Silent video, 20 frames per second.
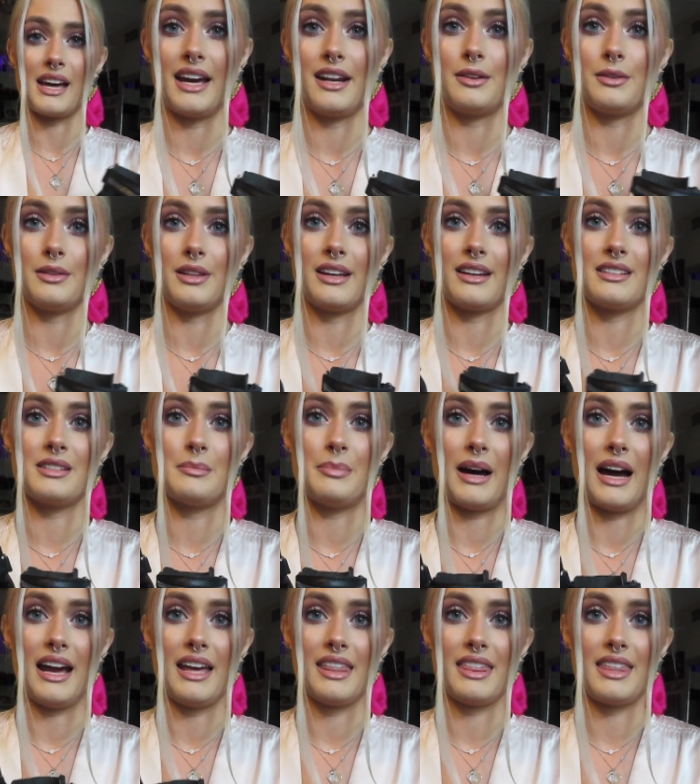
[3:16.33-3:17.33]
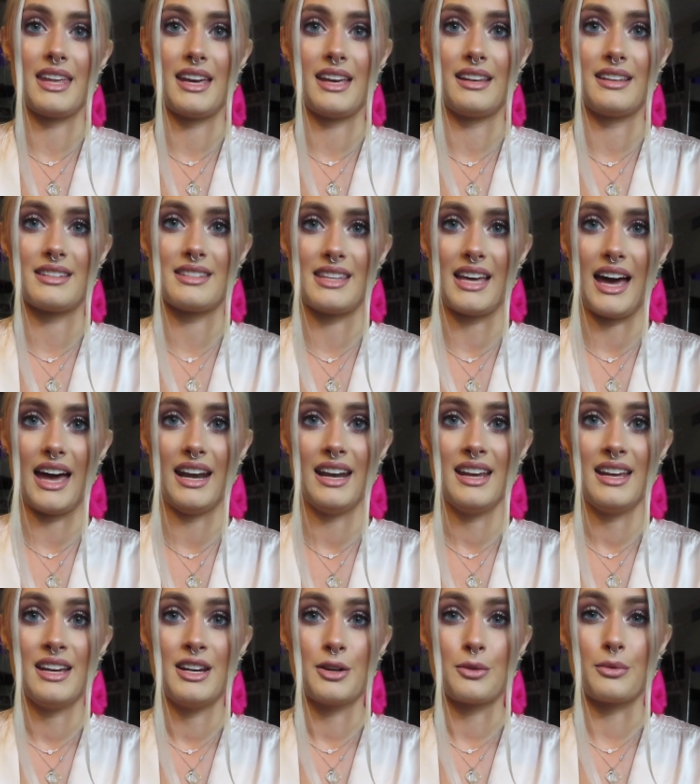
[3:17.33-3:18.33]
I don't like to buy things that
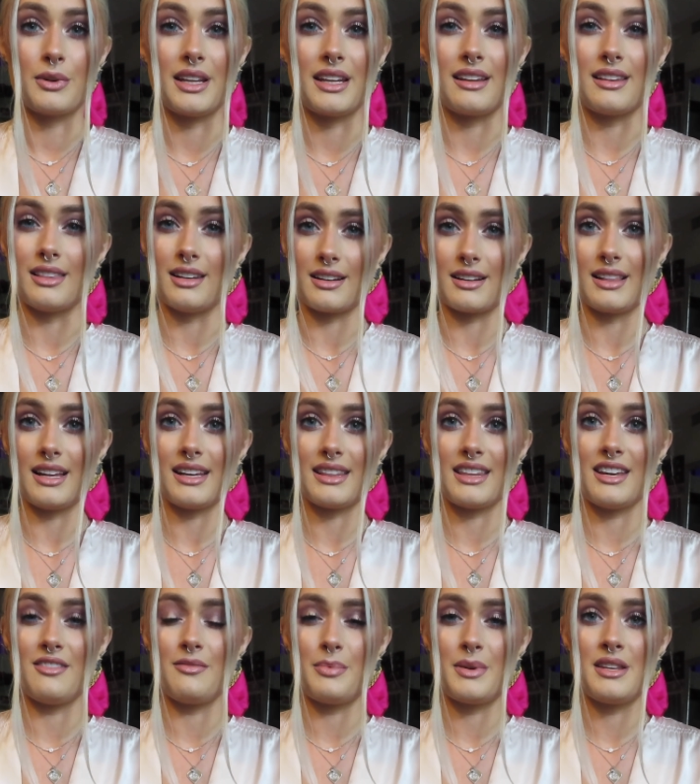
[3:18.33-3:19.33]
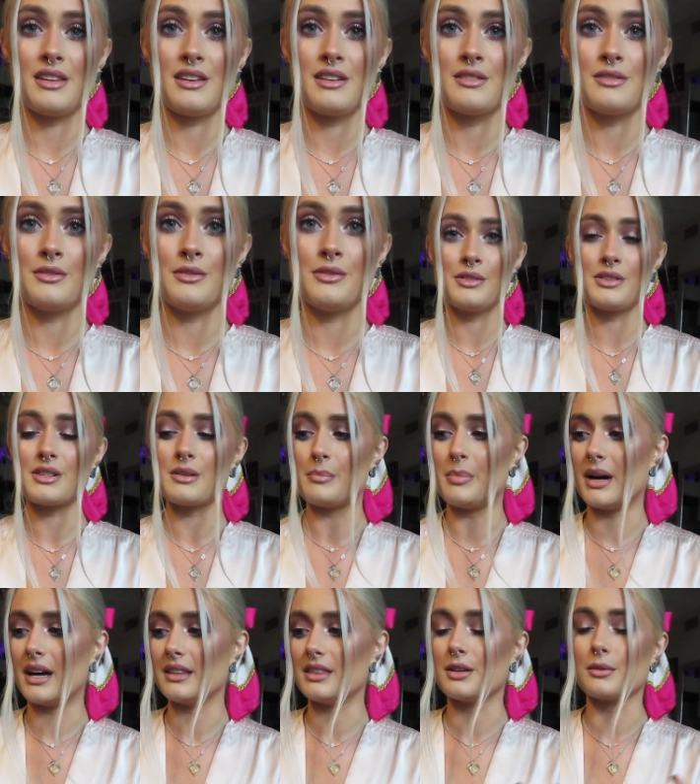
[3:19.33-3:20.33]
really look like they've been used,
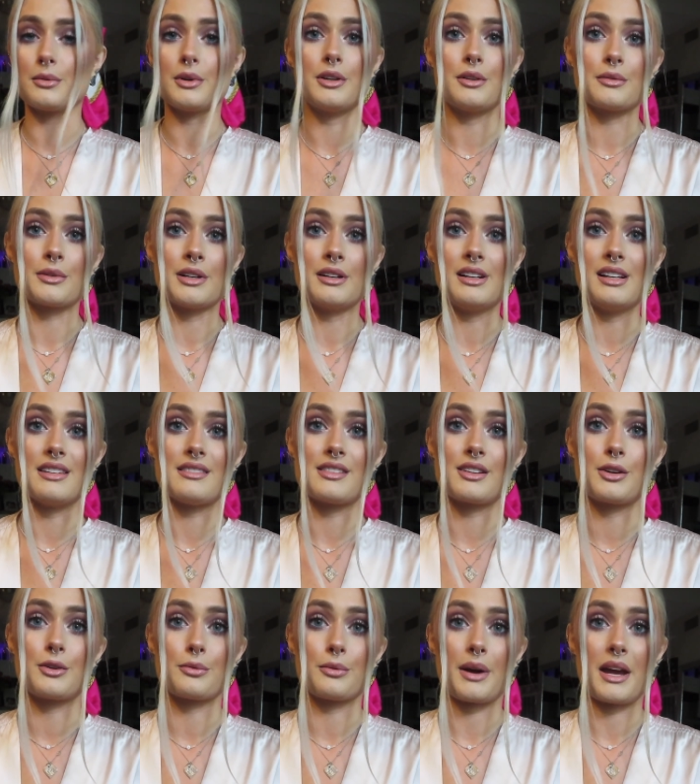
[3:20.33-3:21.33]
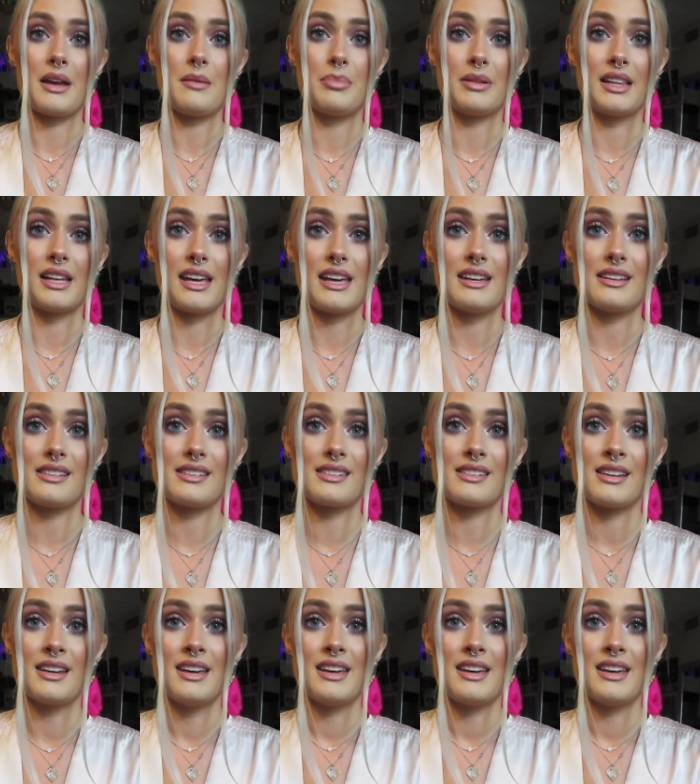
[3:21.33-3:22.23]
but The RealReal is a great place